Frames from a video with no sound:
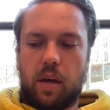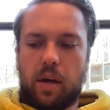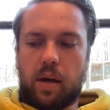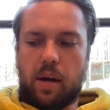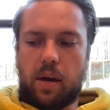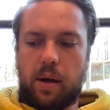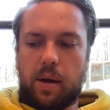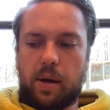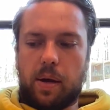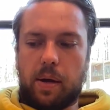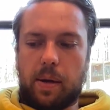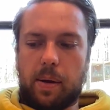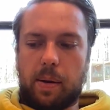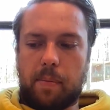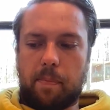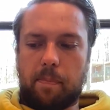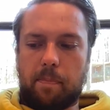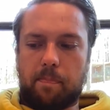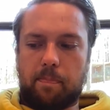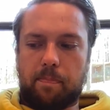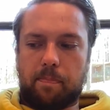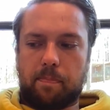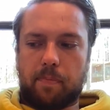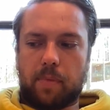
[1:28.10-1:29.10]

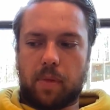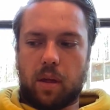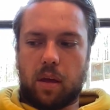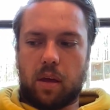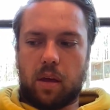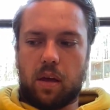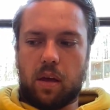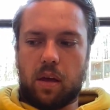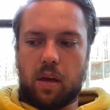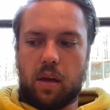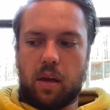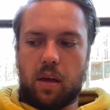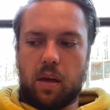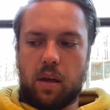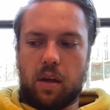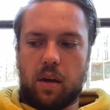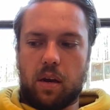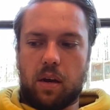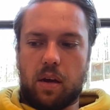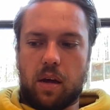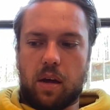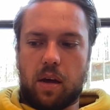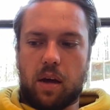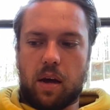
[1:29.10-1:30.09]
Um,
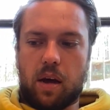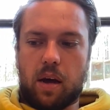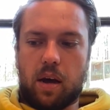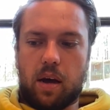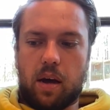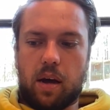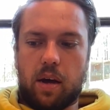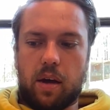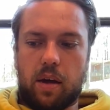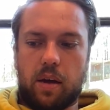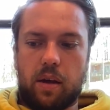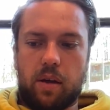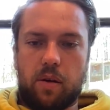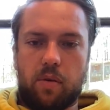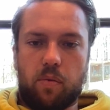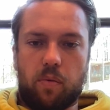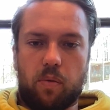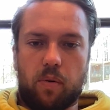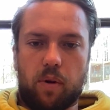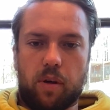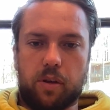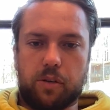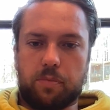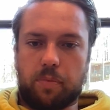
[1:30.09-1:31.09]
and I
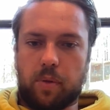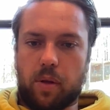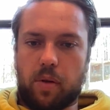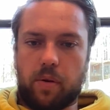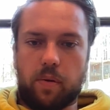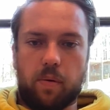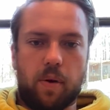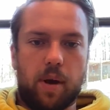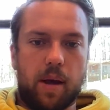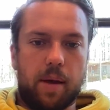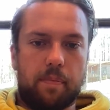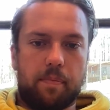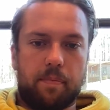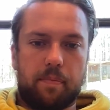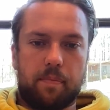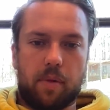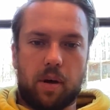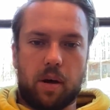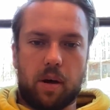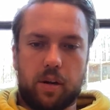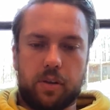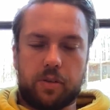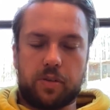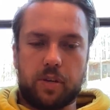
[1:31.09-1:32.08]
was blown away.
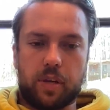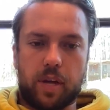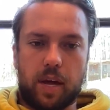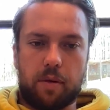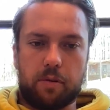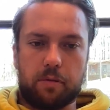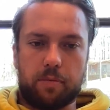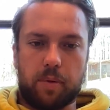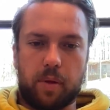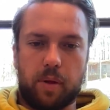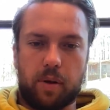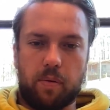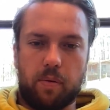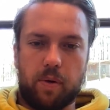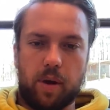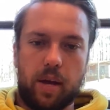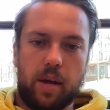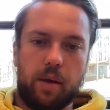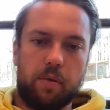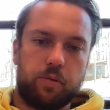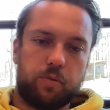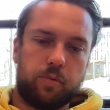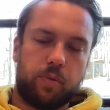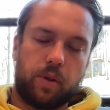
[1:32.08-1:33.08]
Honestly, I was blown away.
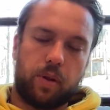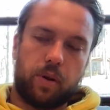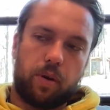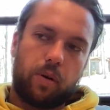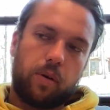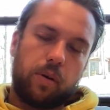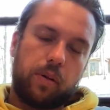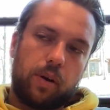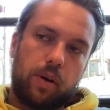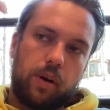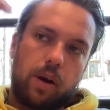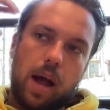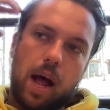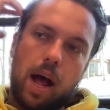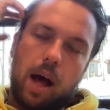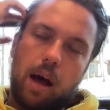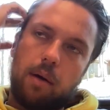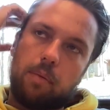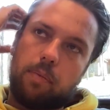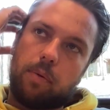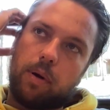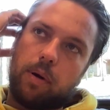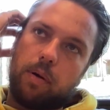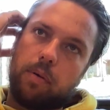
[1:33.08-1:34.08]
It was one of their earlier
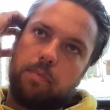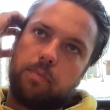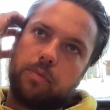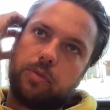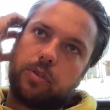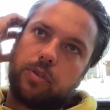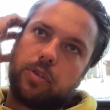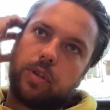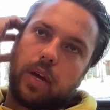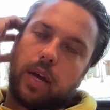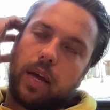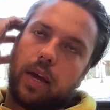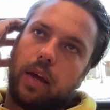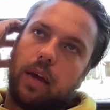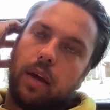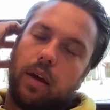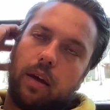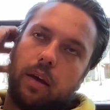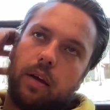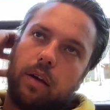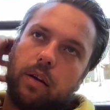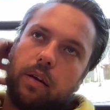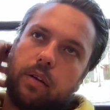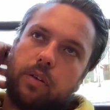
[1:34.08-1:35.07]
albums,
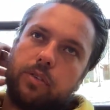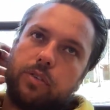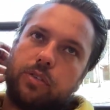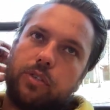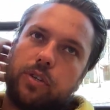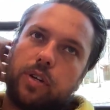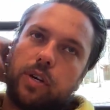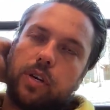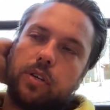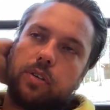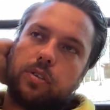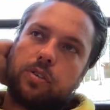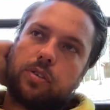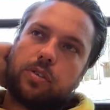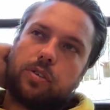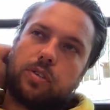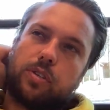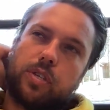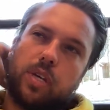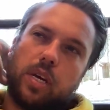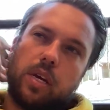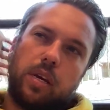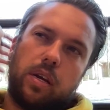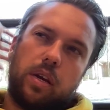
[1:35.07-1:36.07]
and just
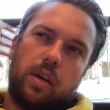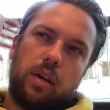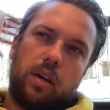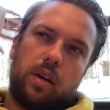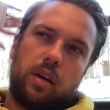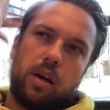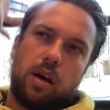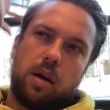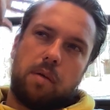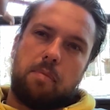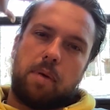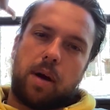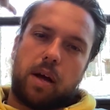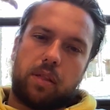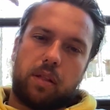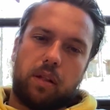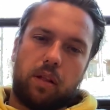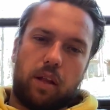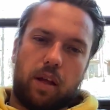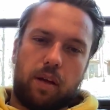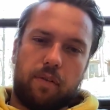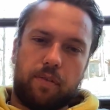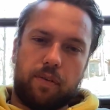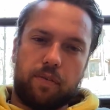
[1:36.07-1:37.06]
singing about the
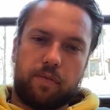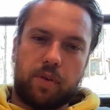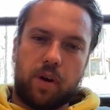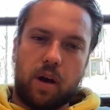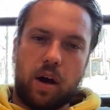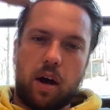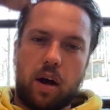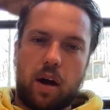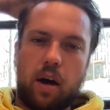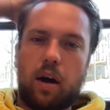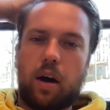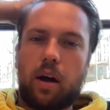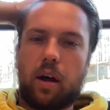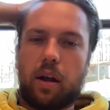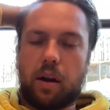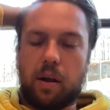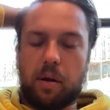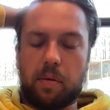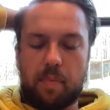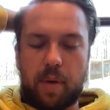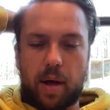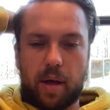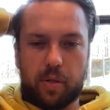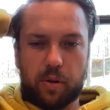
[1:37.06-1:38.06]
love of God,
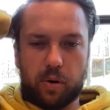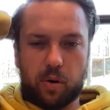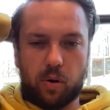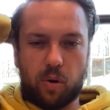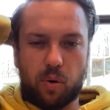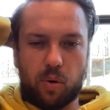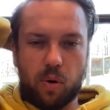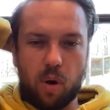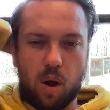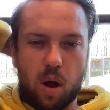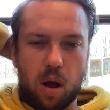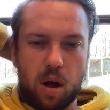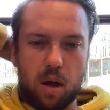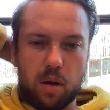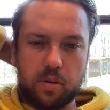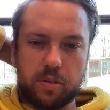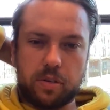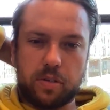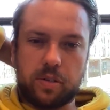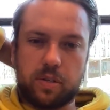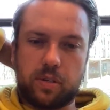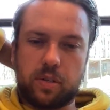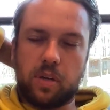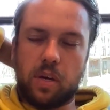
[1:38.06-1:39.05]
about the
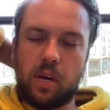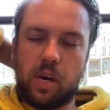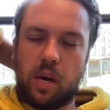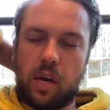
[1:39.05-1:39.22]
cross,